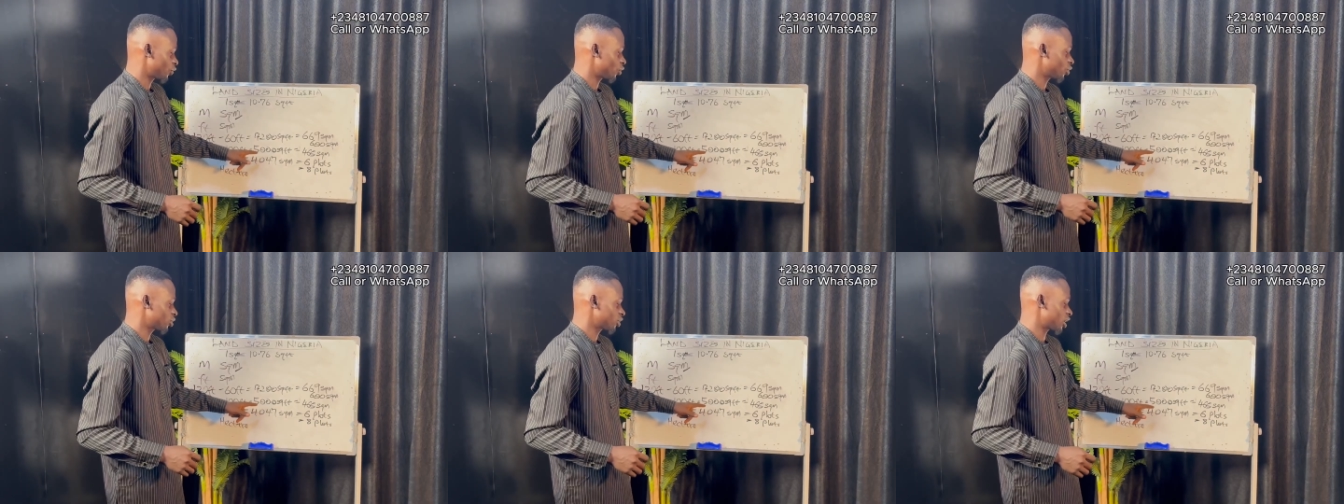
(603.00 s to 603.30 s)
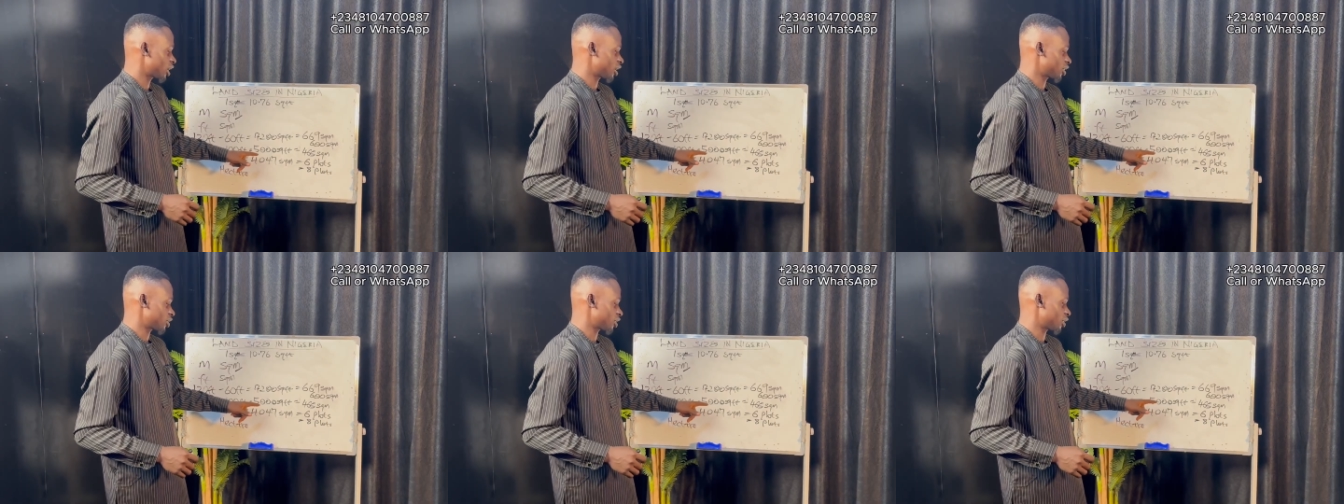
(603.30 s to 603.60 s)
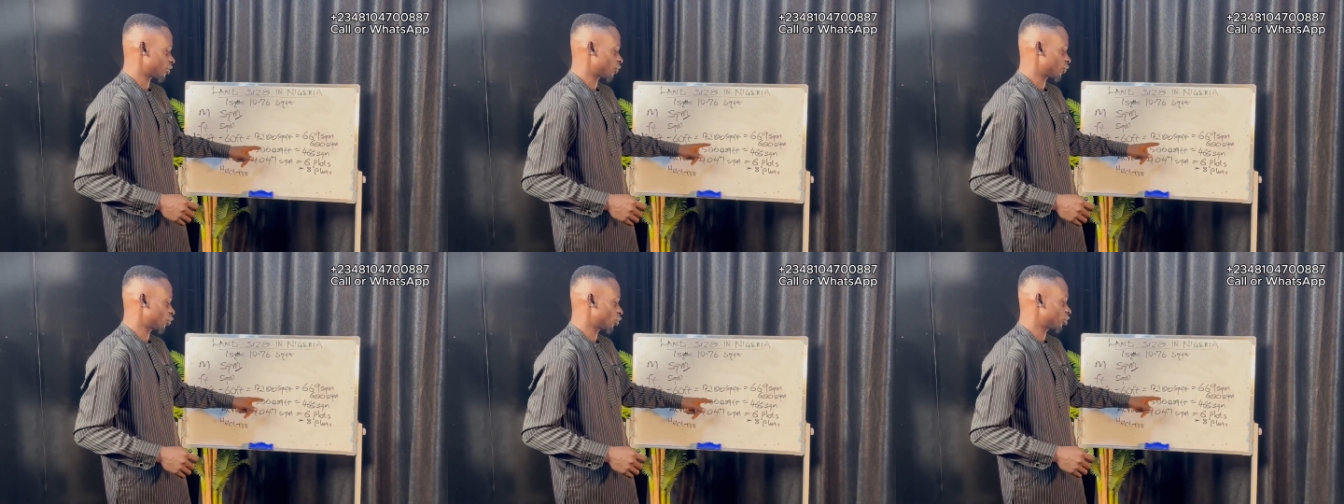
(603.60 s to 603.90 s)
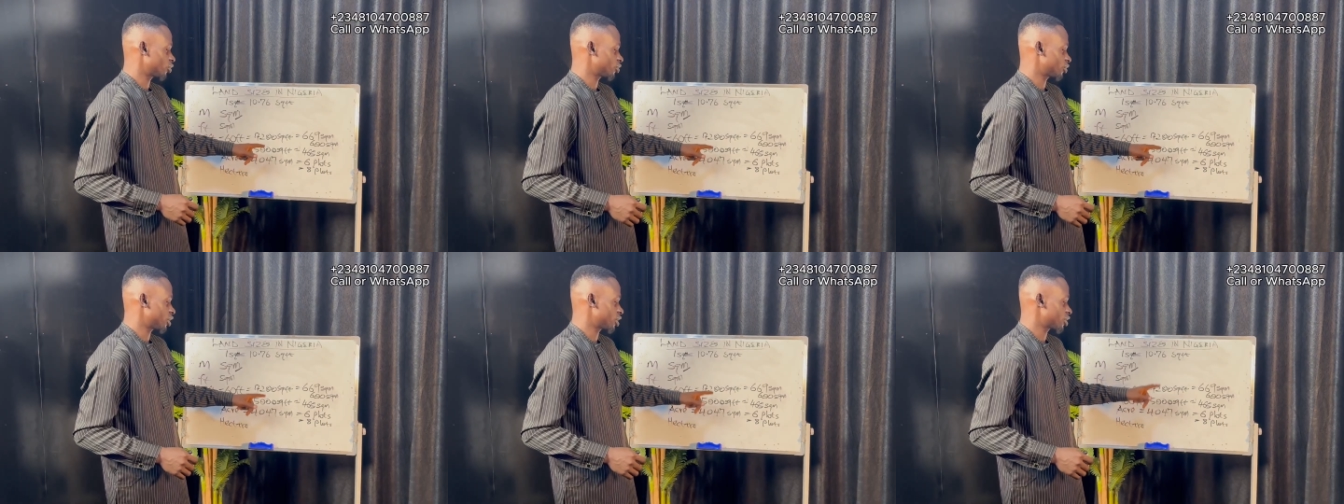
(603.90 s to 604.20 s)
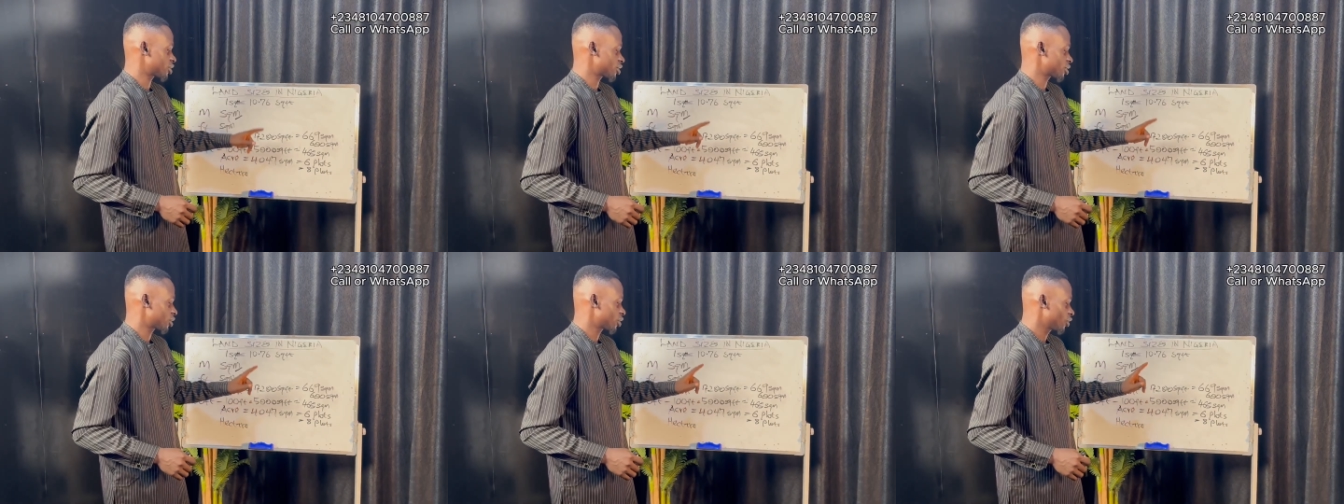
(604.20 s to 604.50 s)

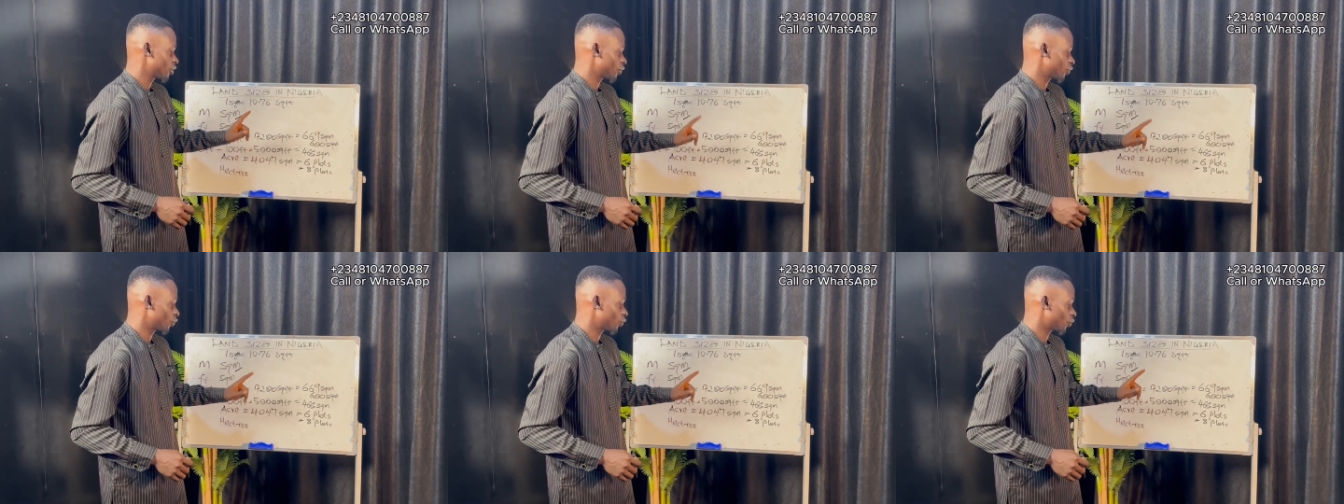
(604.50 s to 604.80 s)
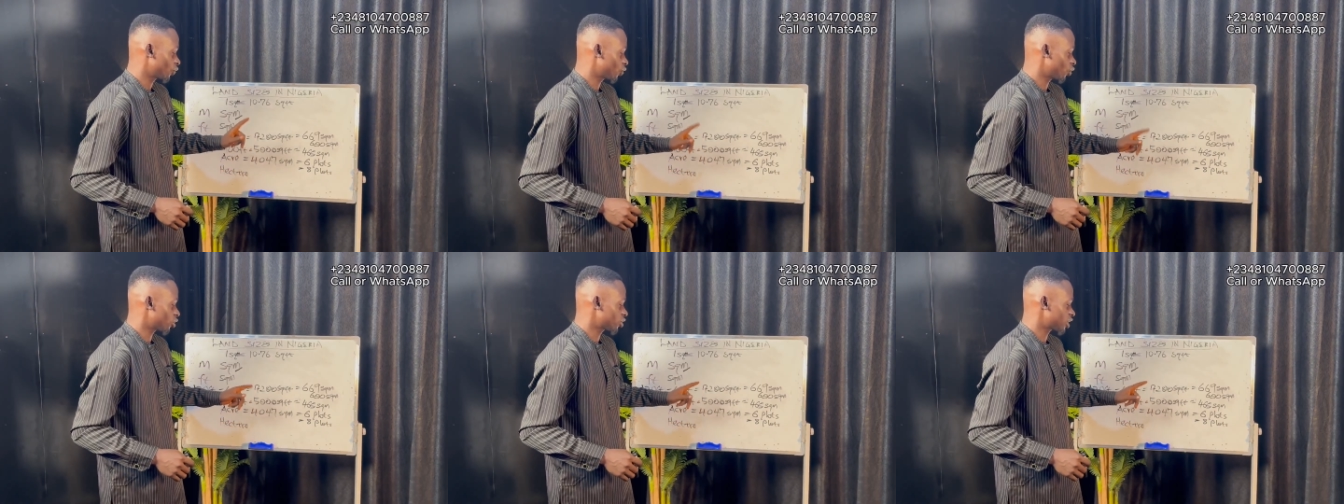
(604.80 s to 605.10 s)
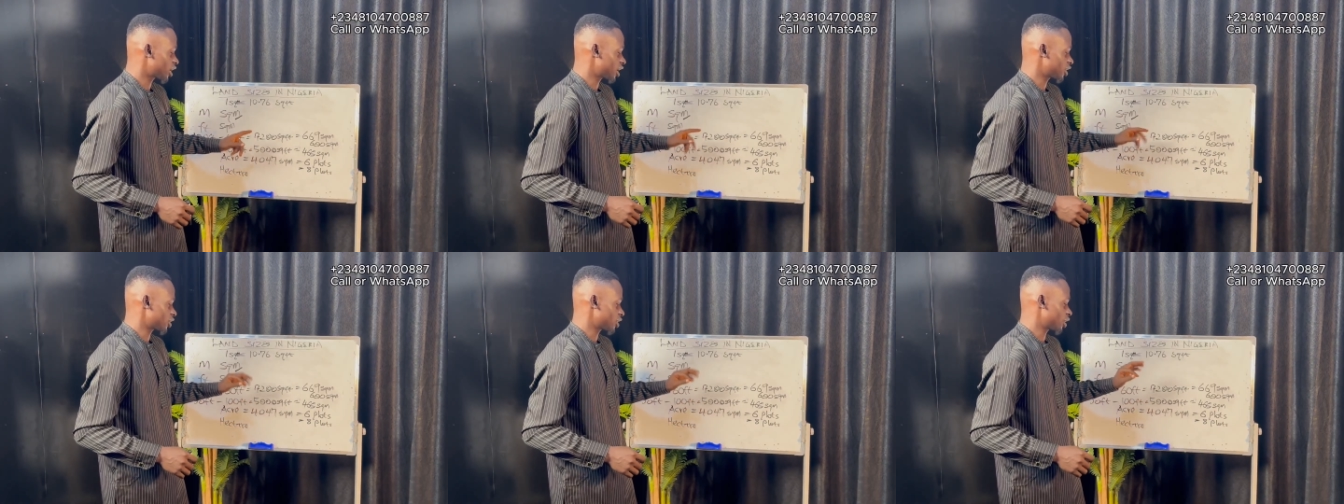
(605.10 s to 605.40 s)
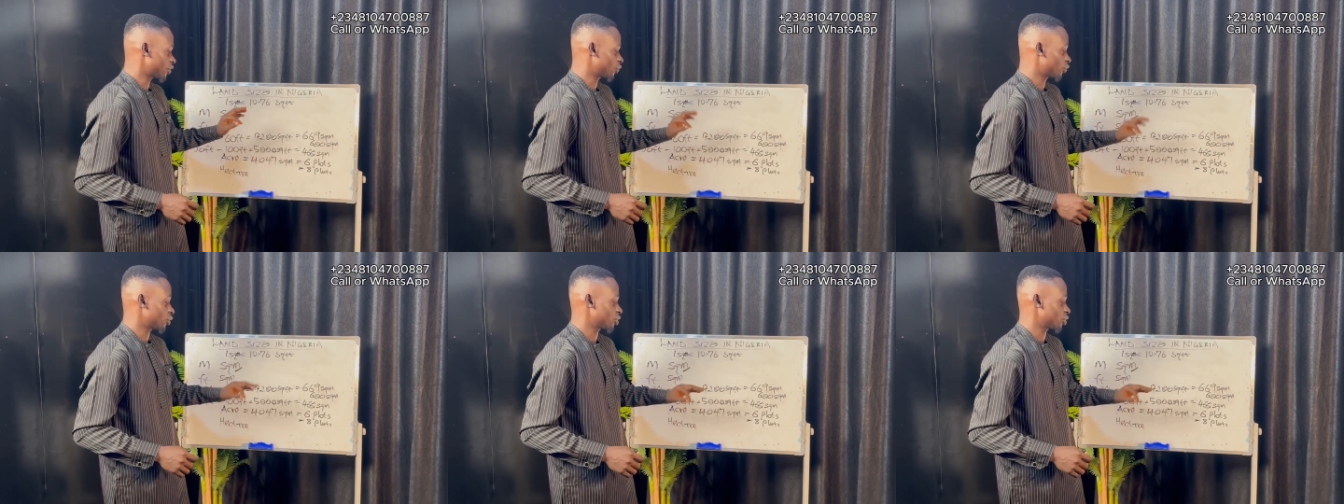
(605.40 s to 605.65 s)
4,400, 4,000